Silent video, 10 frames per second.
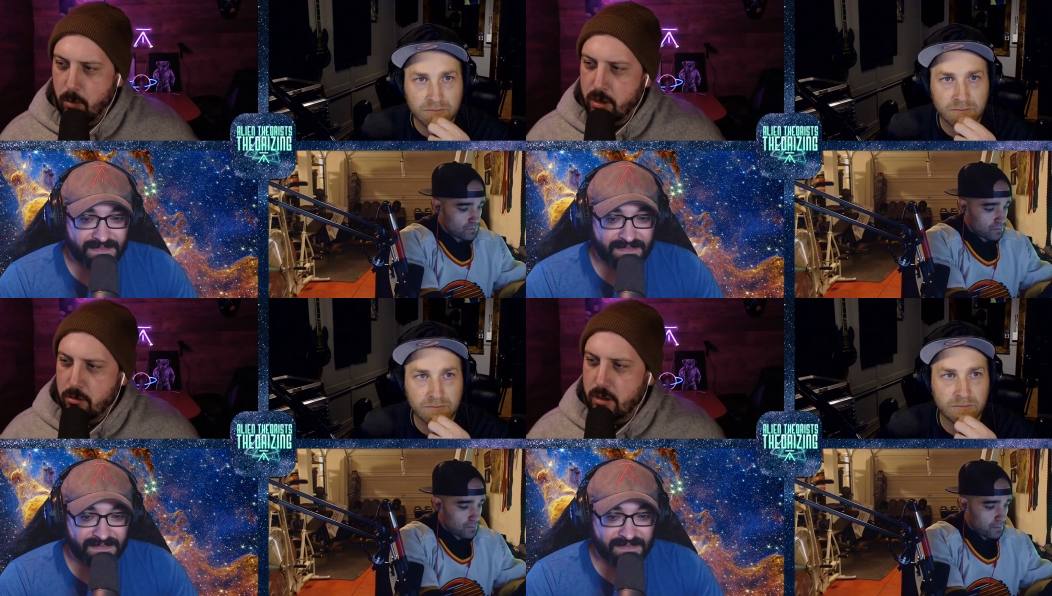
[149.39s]

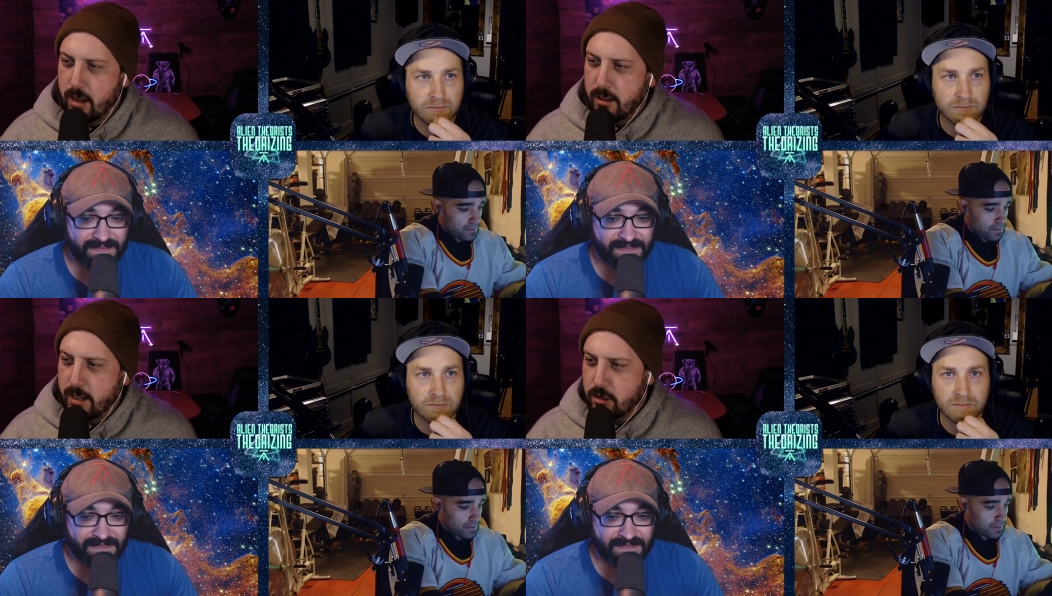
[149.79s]
Speaker 1: You want to
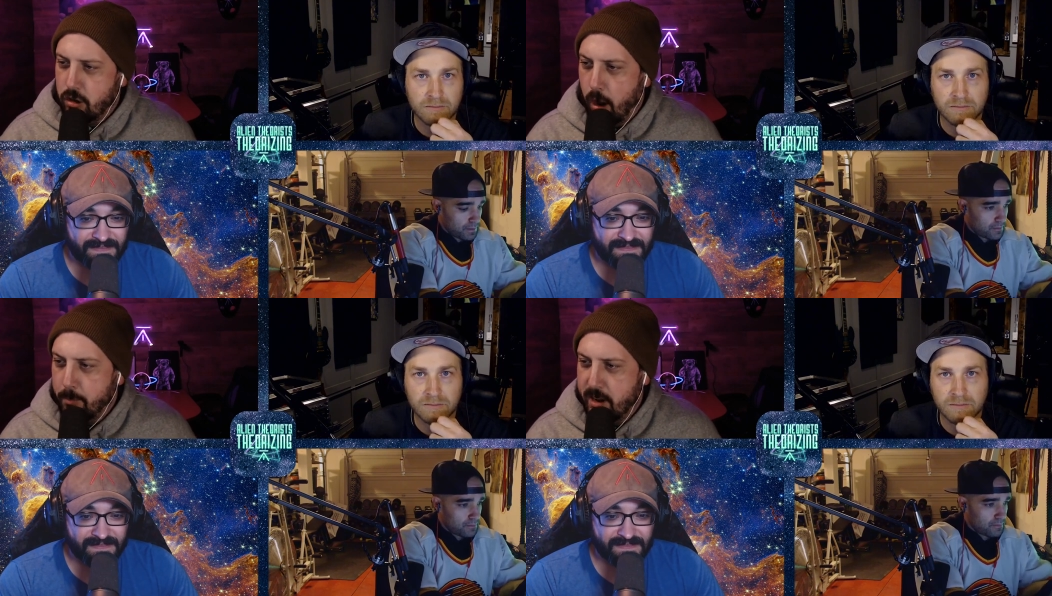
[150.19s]
do uh, like
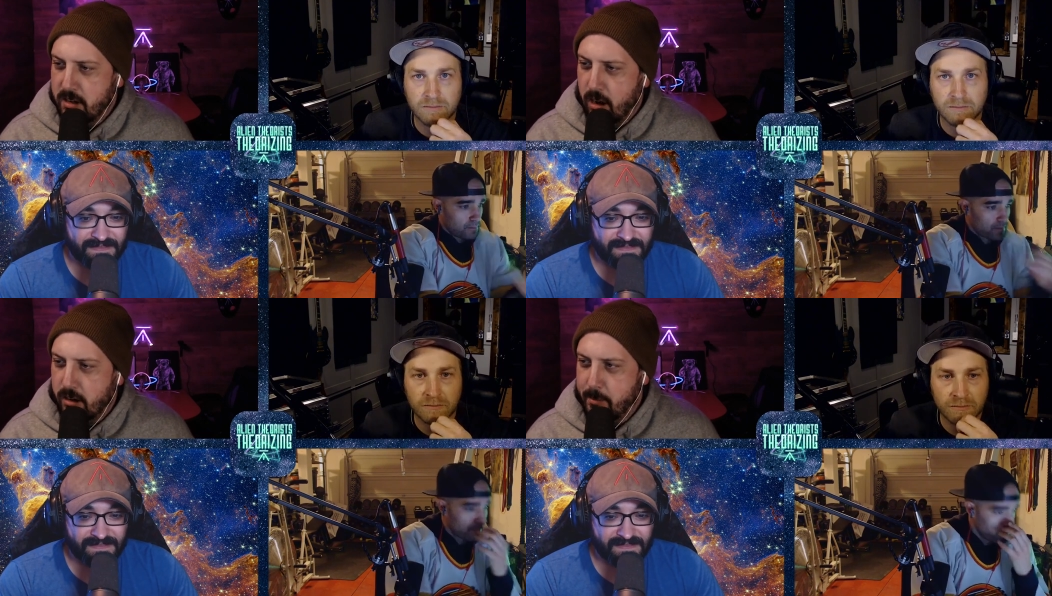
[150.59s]
a Top
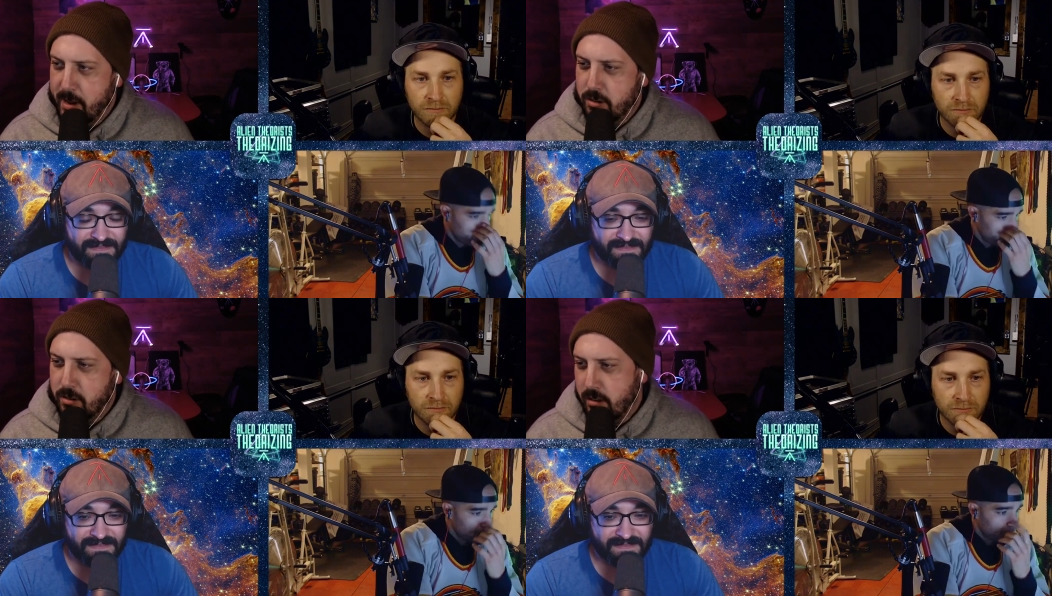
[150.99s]
Gun
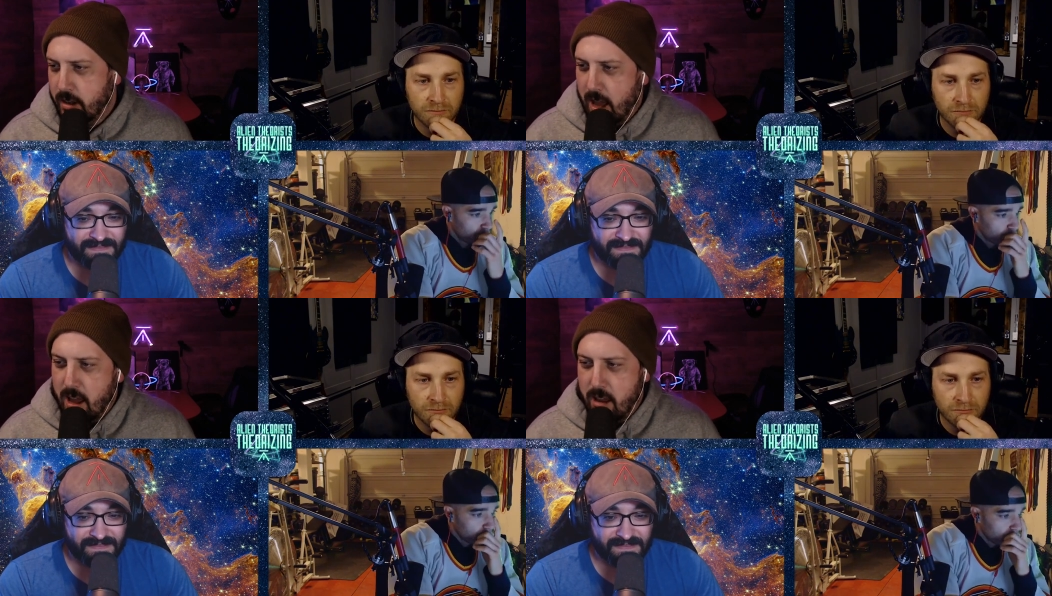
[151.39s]
documentary?
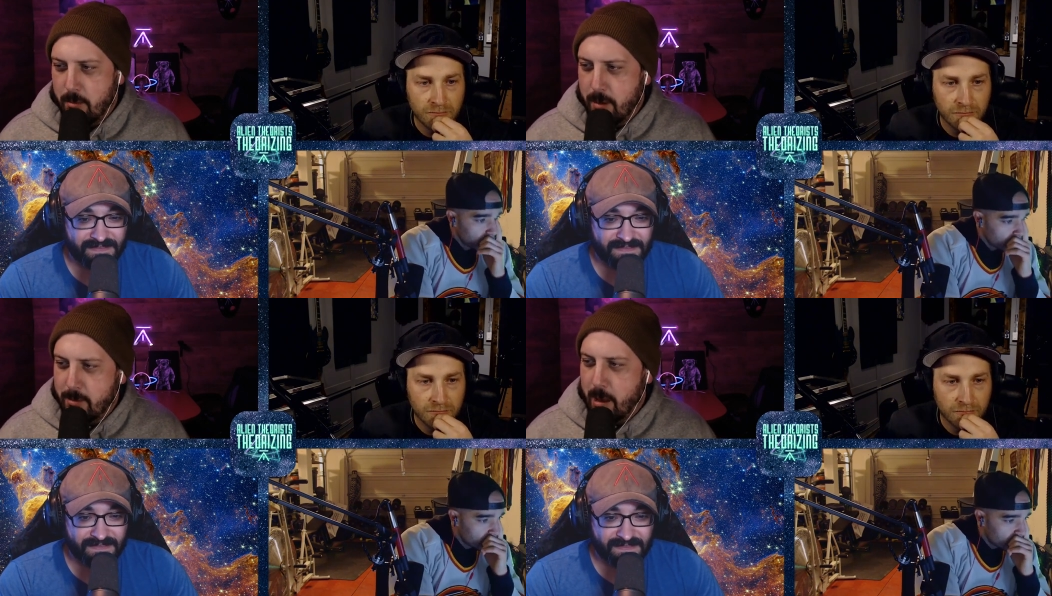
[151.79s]
They're like, yeah,
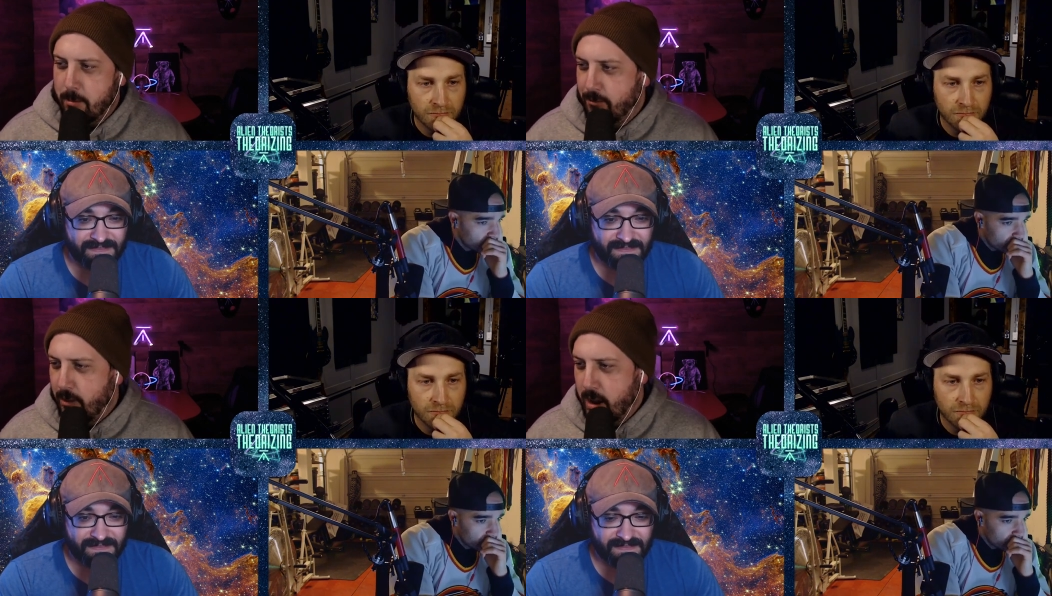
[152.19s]
you know, maybe
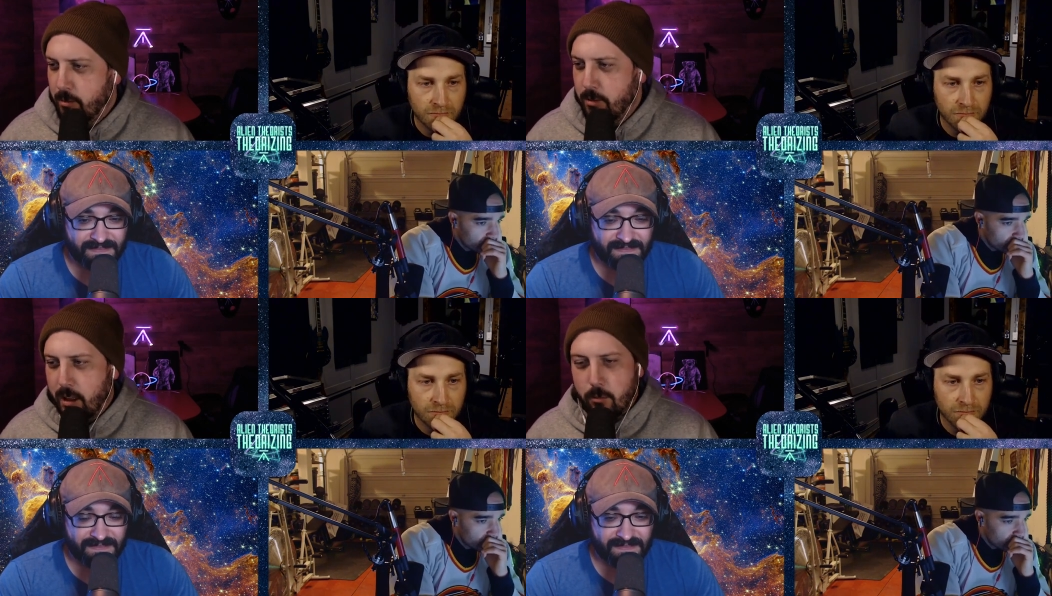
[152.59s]
that'd be fun.
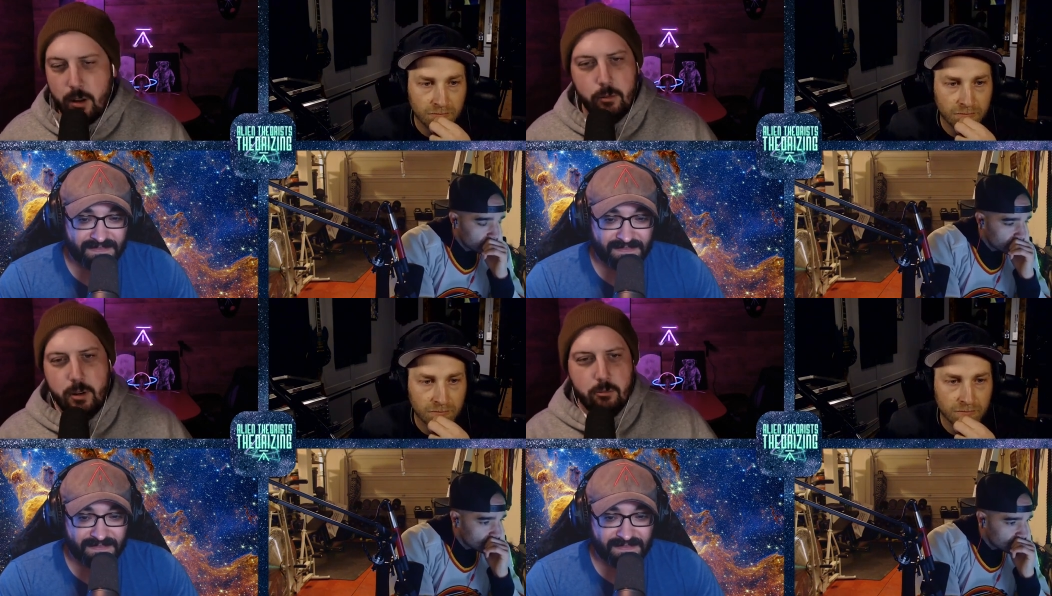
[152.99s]
We
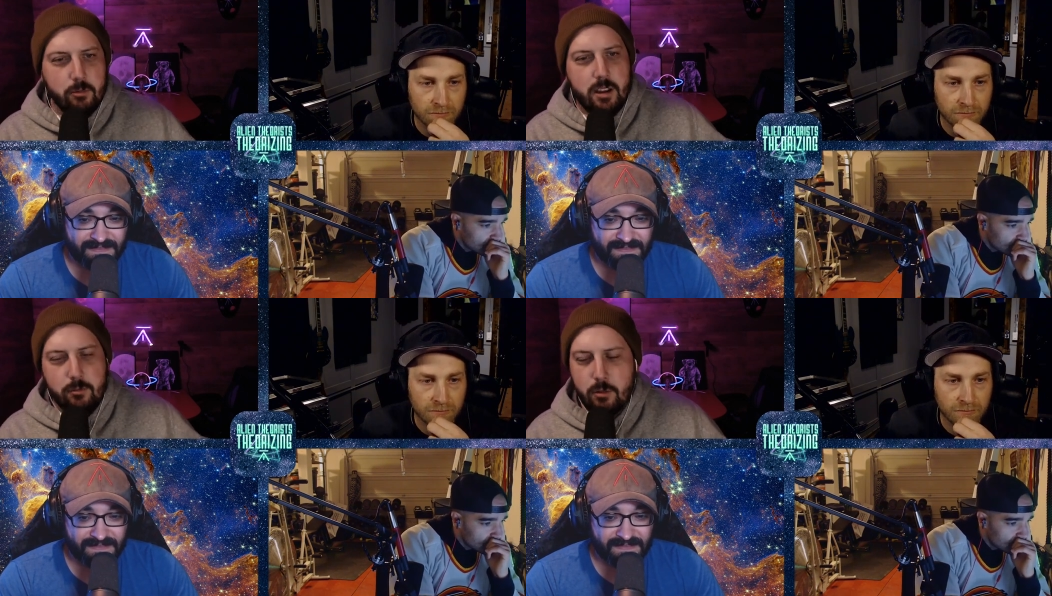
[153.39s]
like, we
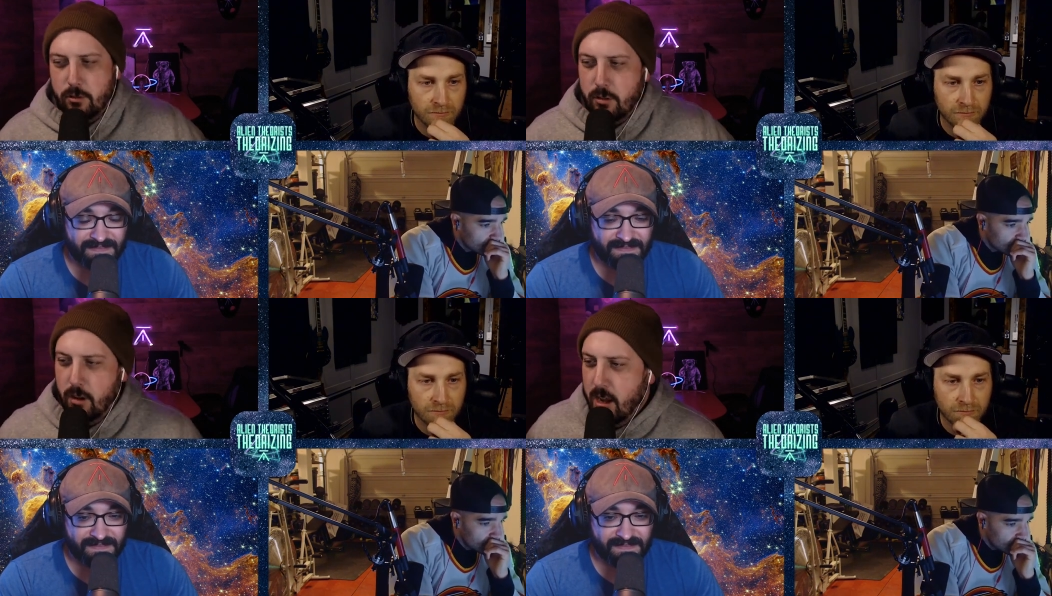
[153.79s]
we, we could
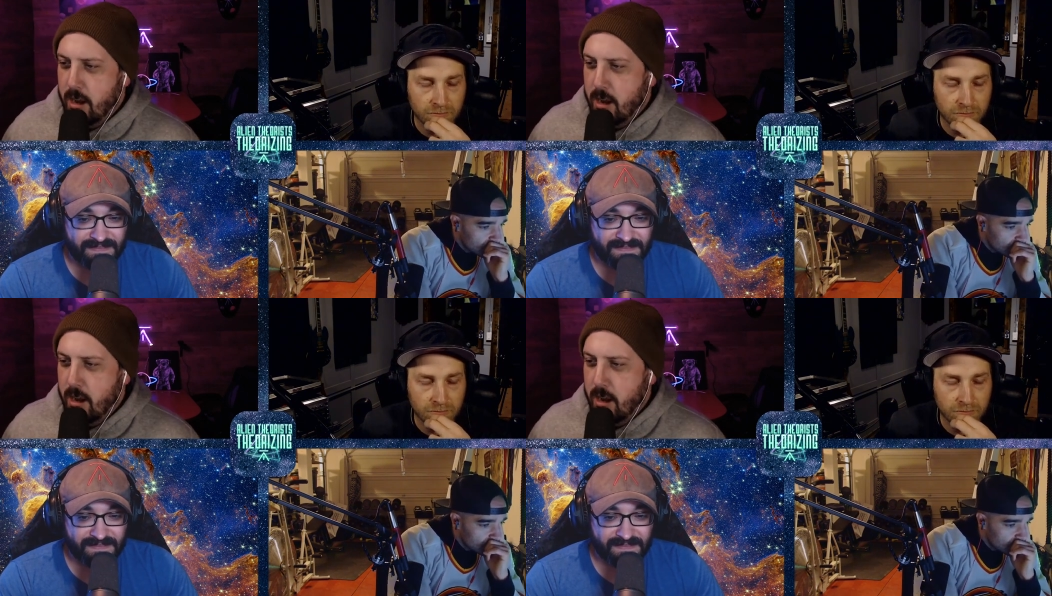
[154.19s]
do it.